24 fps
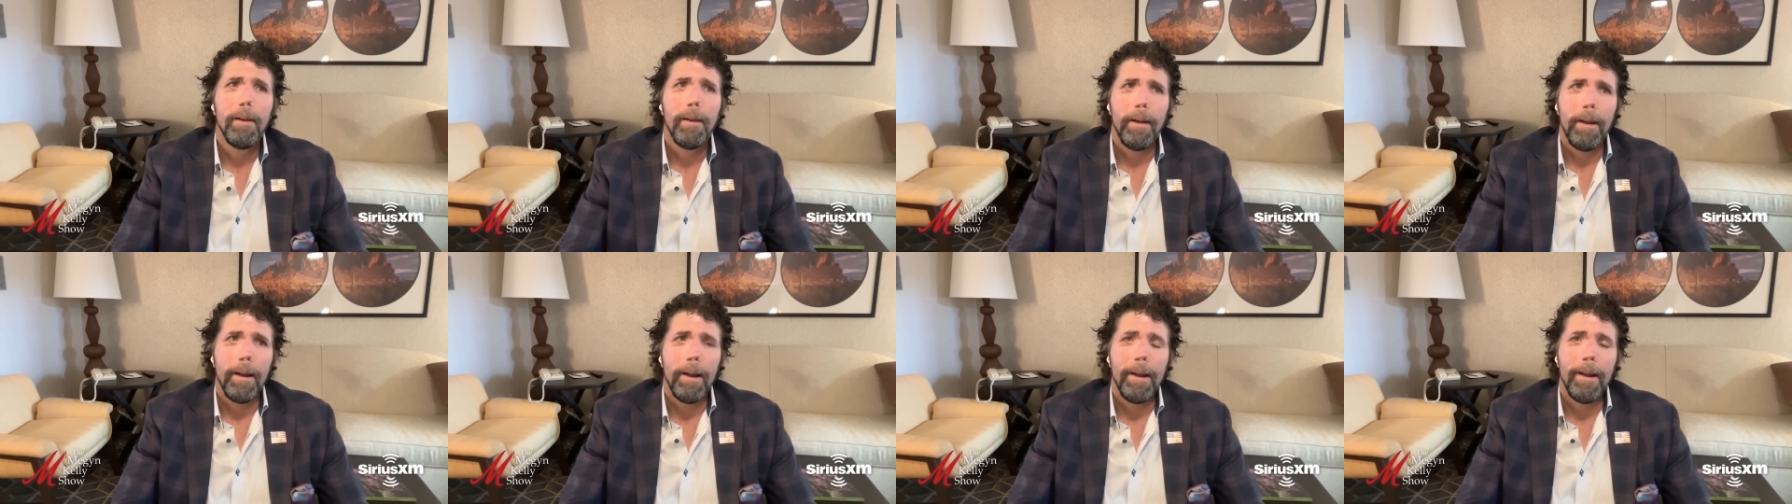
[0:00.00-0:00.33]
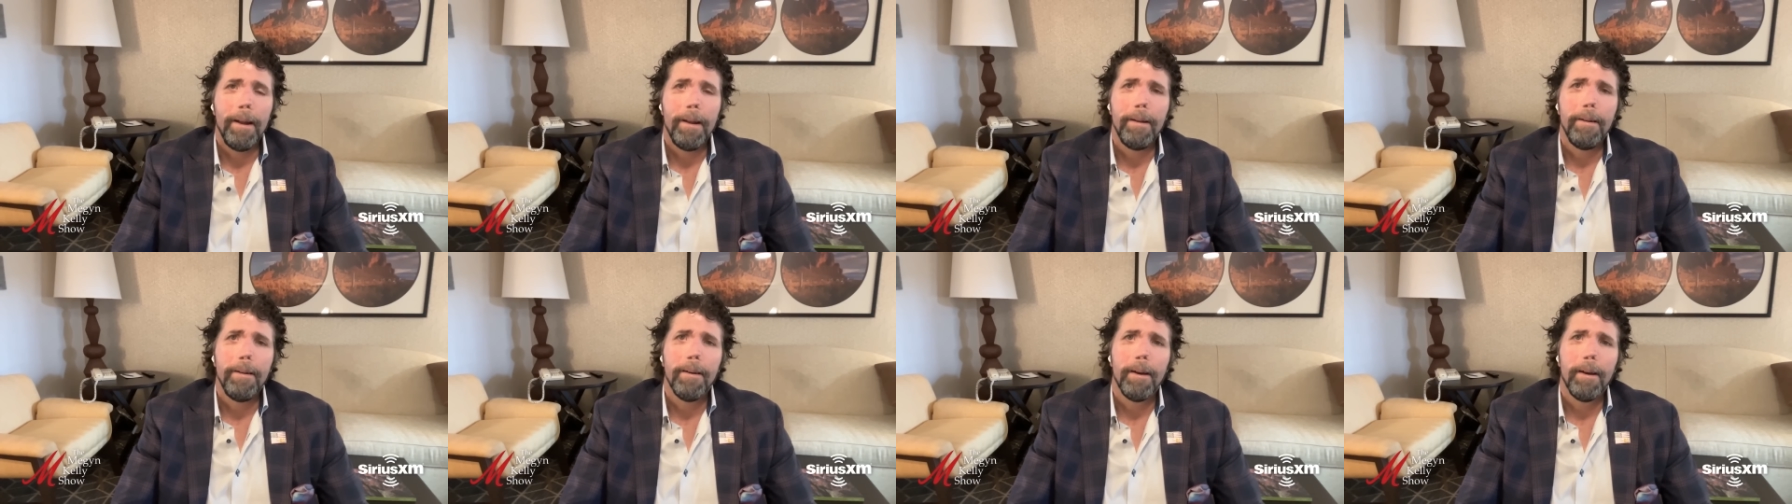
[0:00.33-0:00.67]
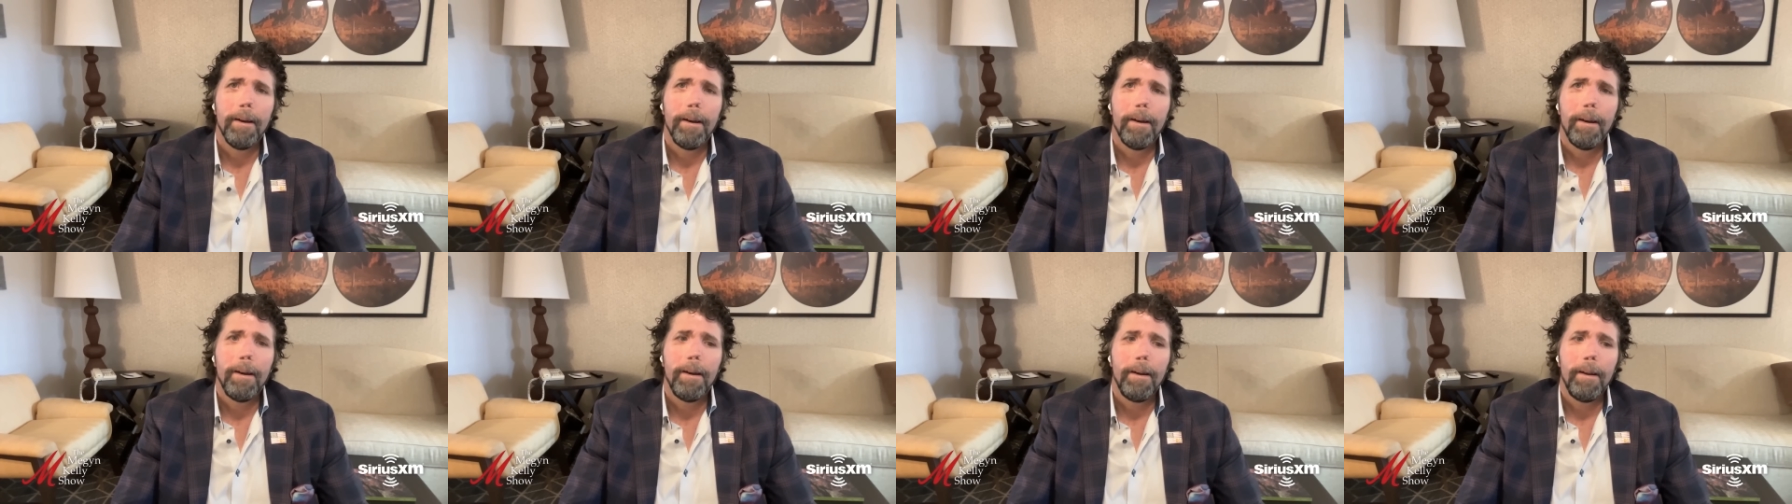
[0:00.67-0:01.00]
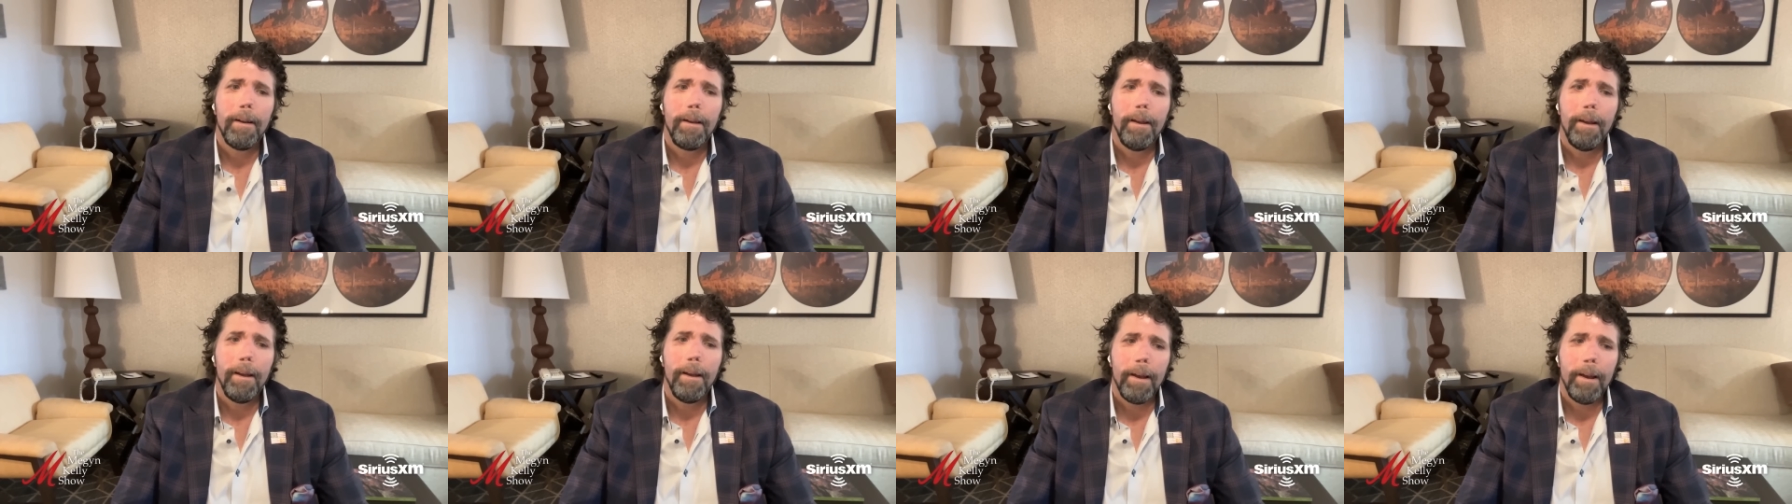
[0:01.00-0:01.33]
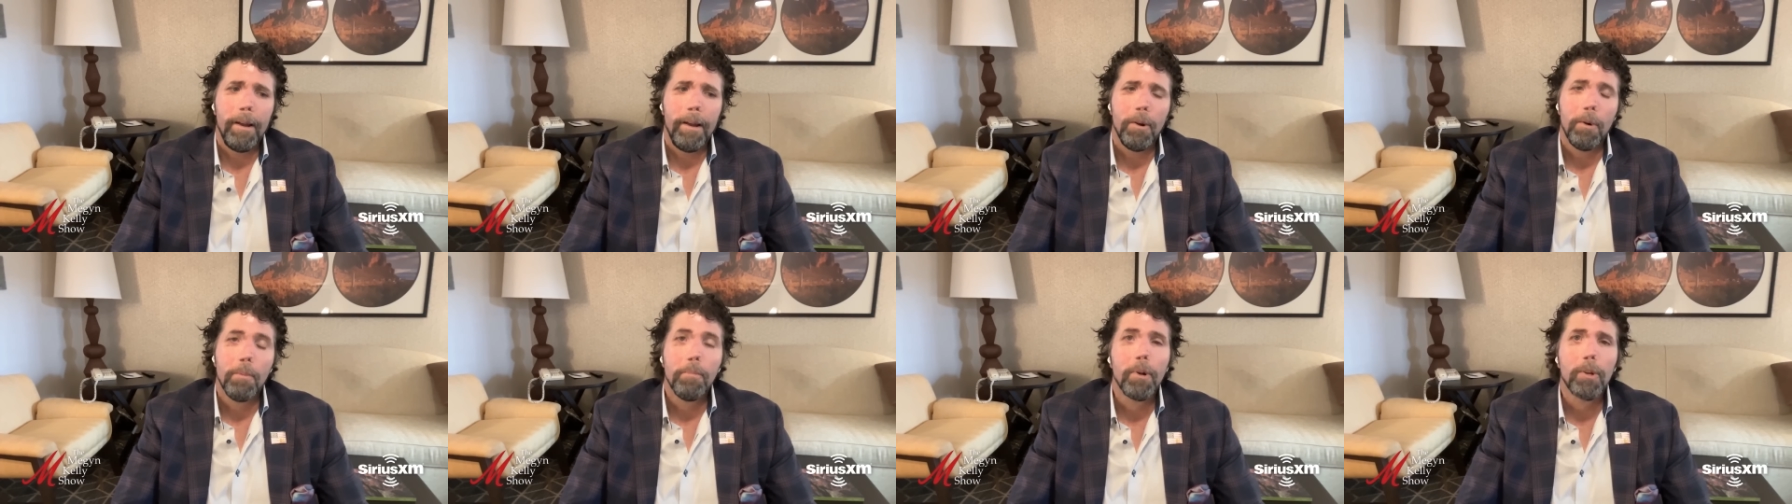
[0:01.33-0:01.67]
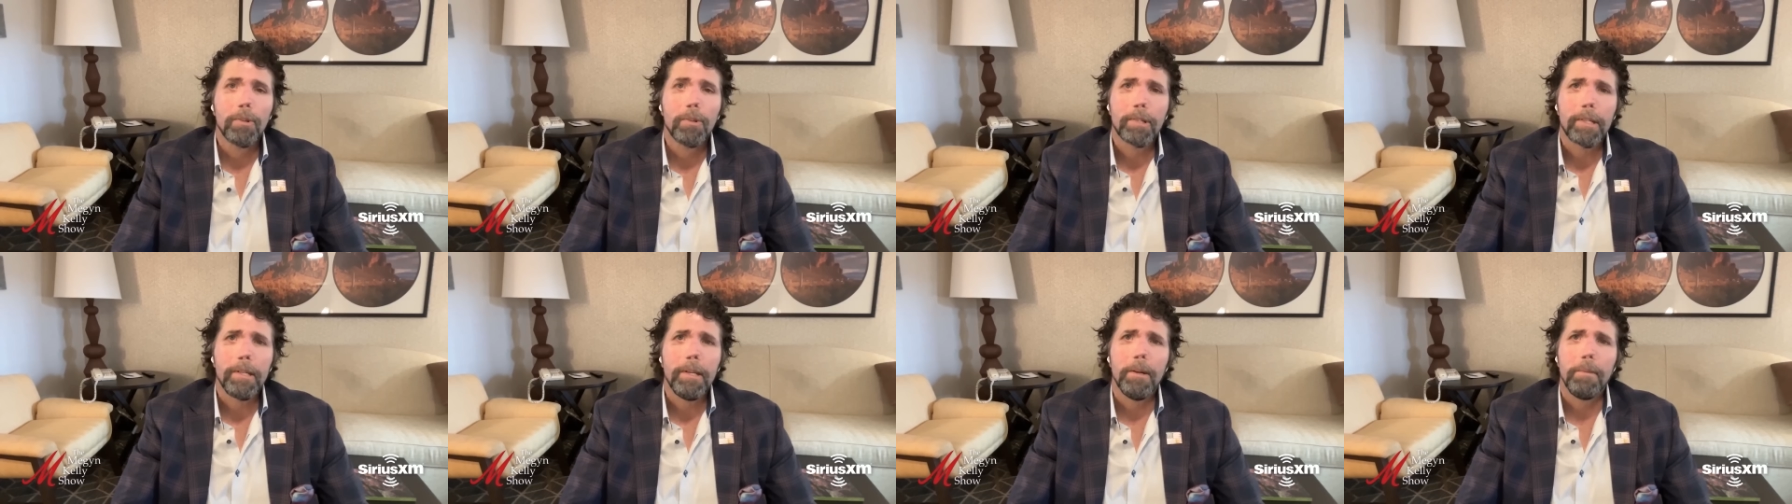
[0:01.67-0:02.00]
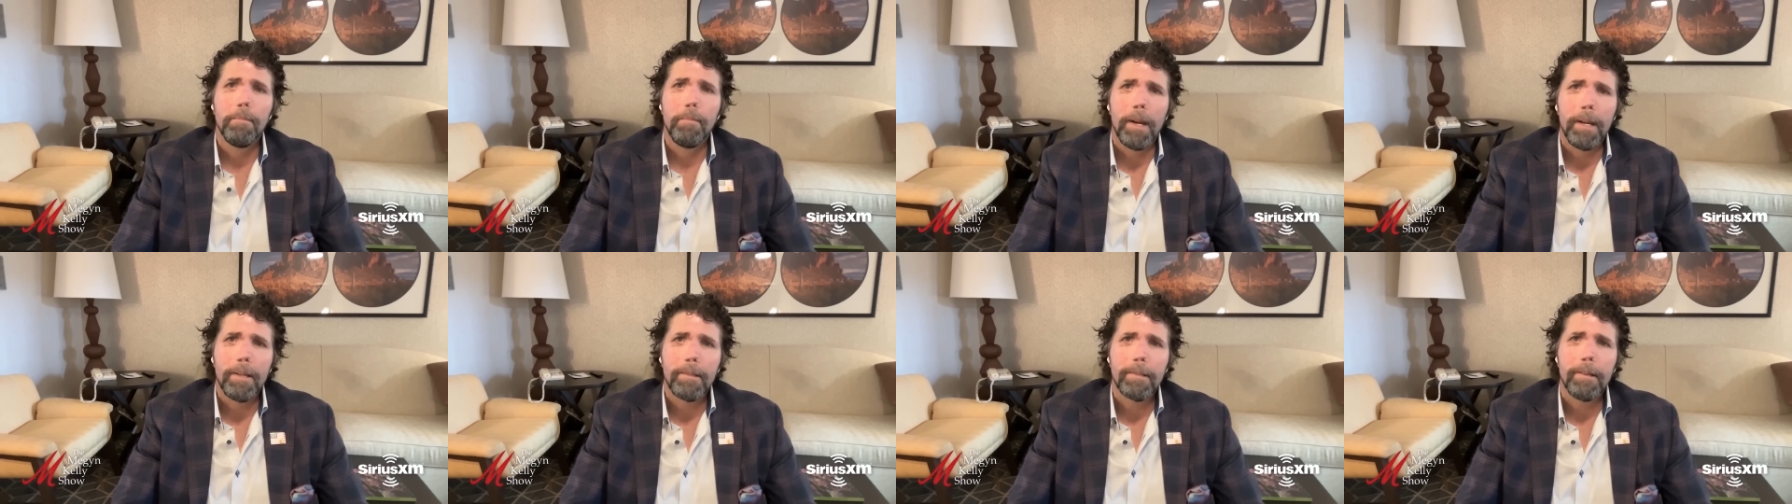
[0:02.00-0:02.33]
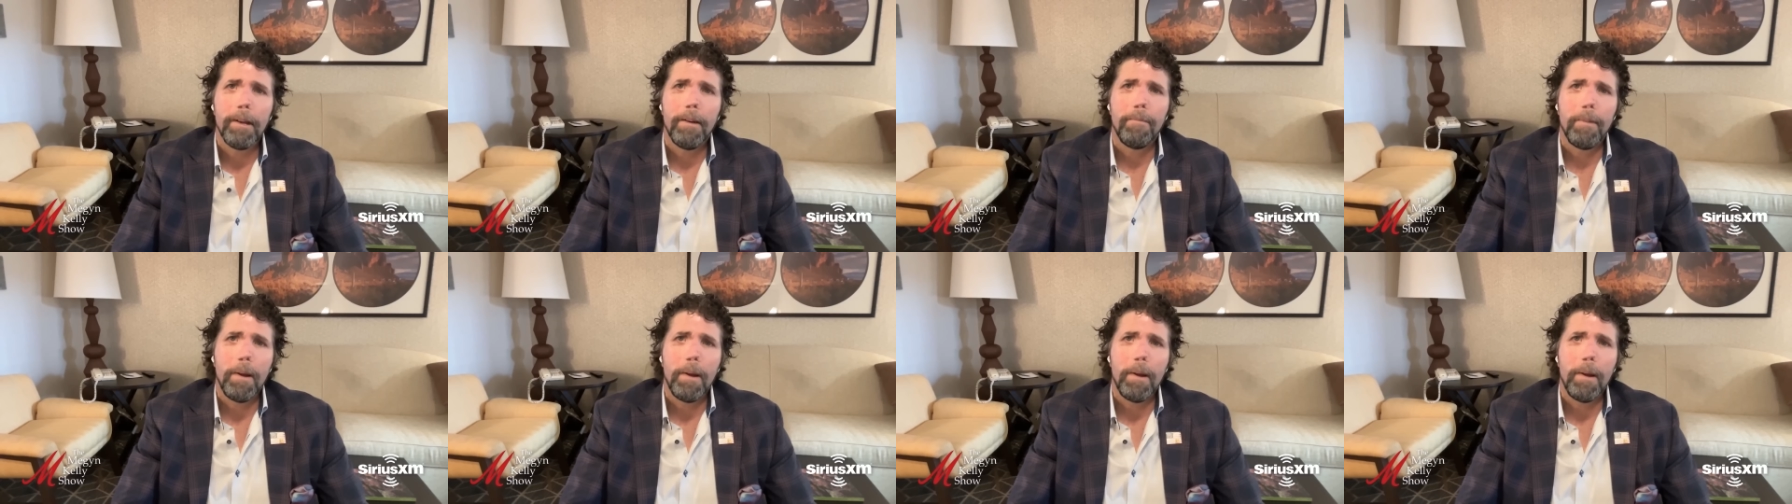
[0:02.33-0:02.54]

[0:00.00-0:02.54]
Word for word: and uh, and I almost killed myself.